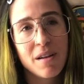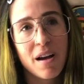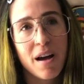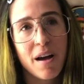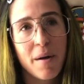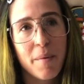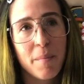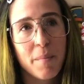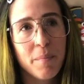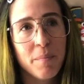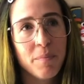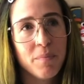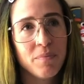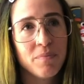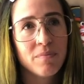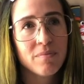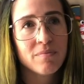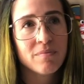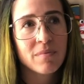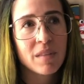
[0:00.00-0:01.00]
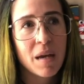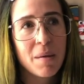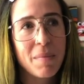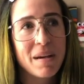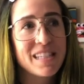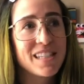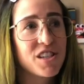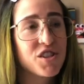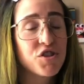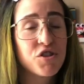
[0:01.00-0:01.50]
My
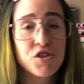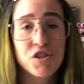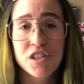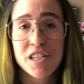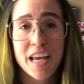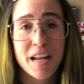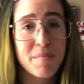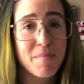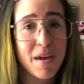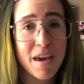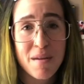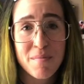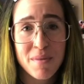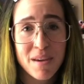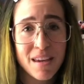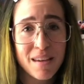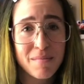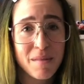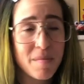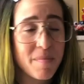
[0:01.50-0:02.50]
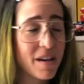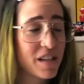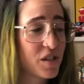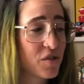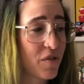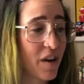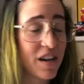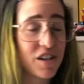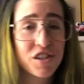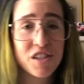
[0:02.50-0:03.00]
sister just had a baby. My
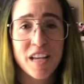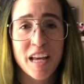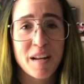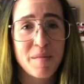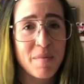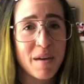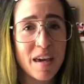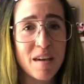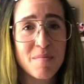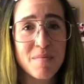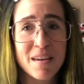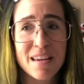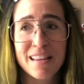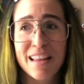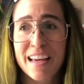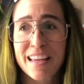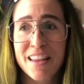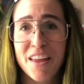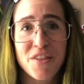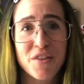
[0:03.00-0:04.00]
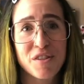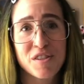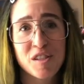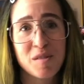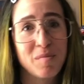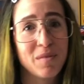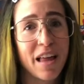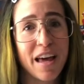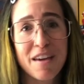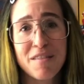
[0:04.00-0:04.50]
best friend just had a baby. Like, then there's
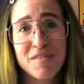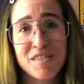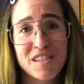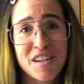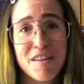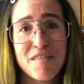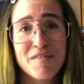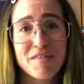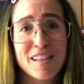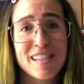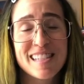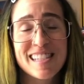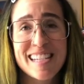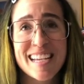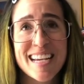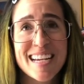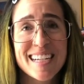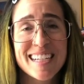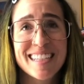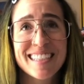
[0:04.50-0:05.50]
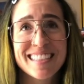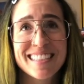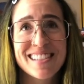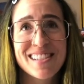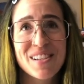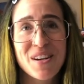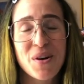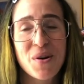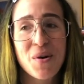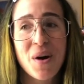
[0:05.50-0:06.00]
some life stuff that's sick.
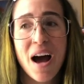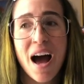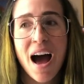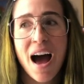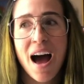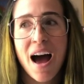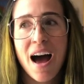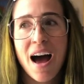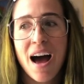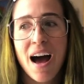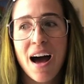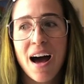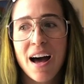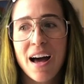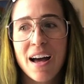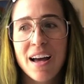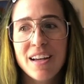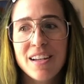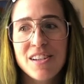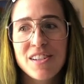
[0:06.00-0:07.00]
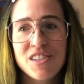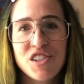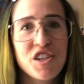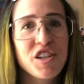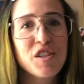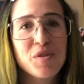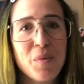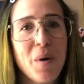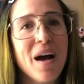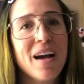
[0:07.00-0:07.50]
So
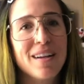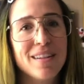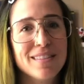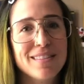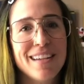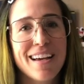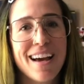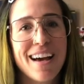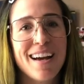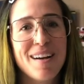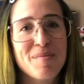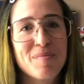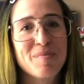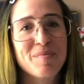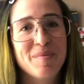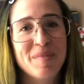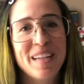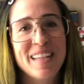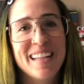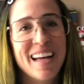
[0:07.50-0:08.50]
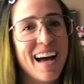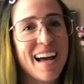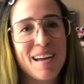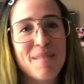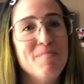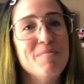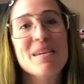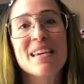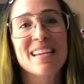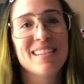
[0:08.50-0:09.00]
shit is wild. Yeah,
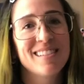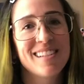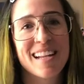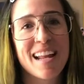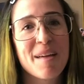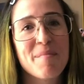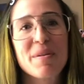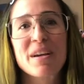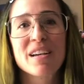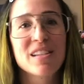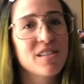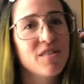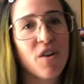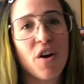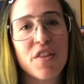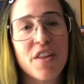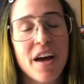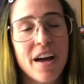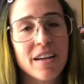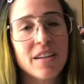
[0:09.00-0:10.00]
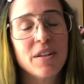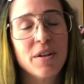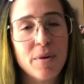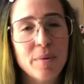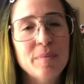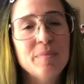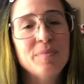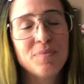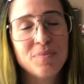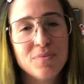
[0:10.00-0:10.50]
I'm me today because of all that, you know?